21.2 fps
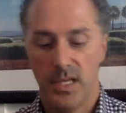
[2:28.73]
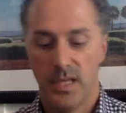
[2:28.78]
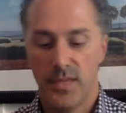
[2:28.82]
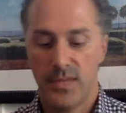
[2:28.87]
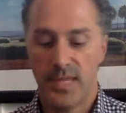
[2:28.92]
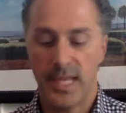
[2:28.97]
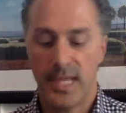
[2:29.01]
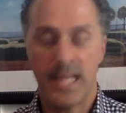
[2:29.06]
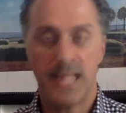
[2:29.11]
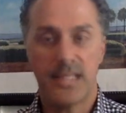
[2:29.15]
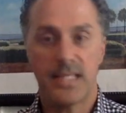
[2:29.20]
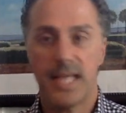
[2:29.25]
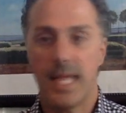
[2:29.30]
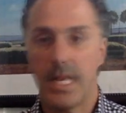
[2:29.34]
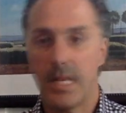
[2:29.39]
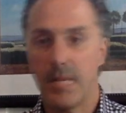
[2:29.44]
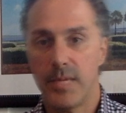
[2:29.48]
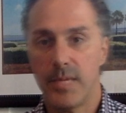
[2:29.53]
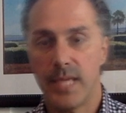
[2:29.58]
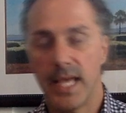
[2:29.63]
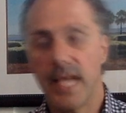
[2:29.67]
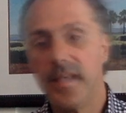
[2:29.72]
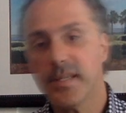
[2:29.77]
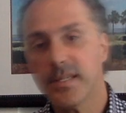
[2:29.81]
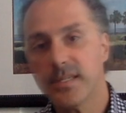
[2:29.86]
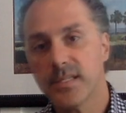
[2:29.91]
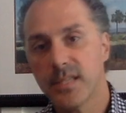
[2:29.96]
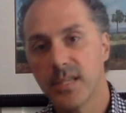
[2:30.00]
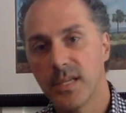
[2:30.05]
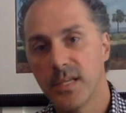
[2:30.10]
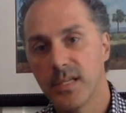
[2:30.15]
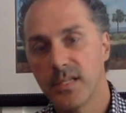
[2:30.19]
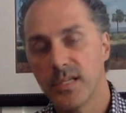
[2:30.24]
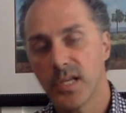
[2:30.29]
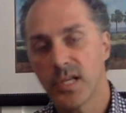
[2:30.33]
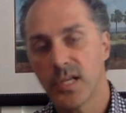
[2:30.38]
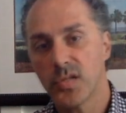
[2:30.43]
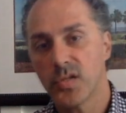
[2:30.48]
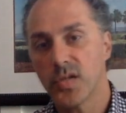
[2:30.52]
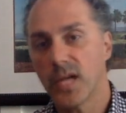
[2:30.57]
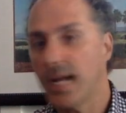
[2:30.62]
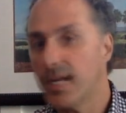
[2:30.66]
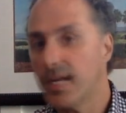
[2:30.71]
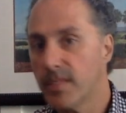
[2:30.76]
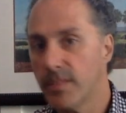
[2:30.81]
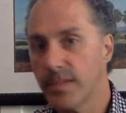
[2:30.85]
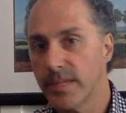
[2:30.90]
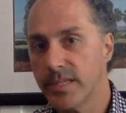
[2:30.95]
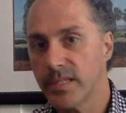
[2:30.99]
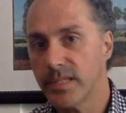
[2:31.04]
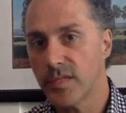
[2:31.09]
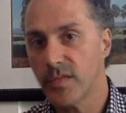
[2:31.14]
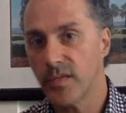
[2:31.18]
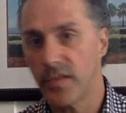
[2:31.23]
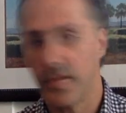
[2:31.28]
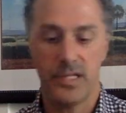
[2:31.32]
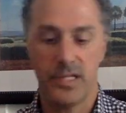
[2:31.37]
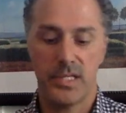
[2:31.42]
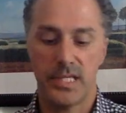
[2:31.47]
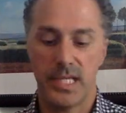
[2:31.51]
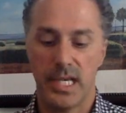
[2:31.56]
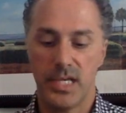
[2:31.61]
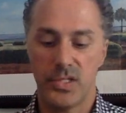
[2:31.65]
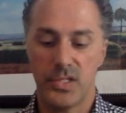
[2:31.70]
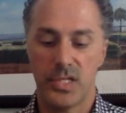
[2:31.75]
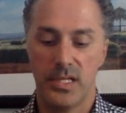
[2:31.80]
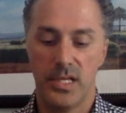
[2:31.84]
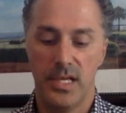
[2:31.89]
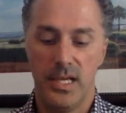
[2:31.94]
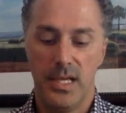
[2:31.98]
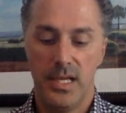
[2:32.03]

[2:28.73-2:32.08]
Then it's NMES to contract the muscles for another session.